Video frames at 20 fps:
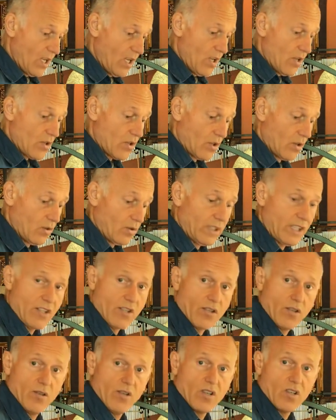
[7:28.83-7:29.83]
So let's
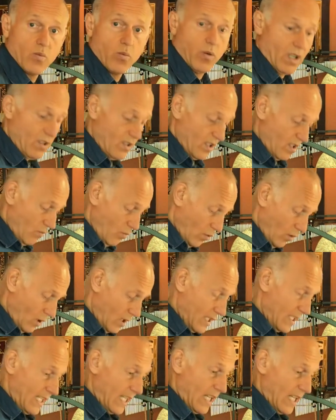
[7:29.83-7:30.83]
do this once more
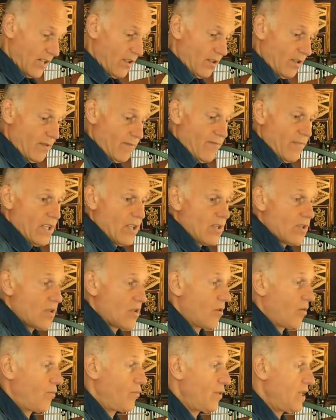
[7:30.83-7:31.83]
together.
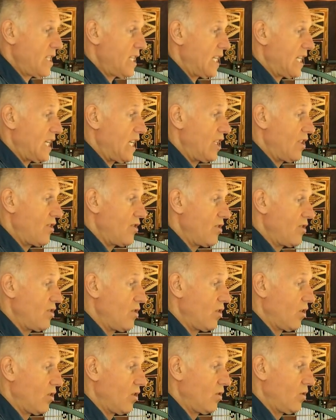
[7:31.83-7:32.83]
So breathing in through the
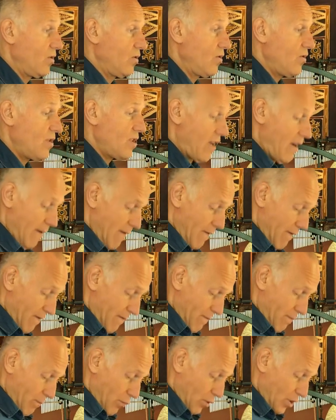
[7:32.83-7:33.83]
nose,
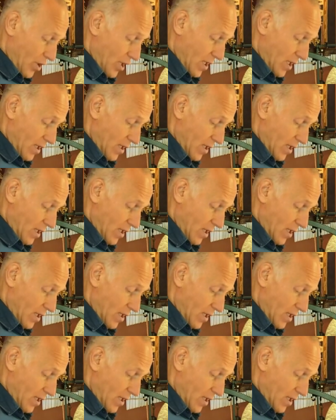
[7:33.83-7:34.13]
pushing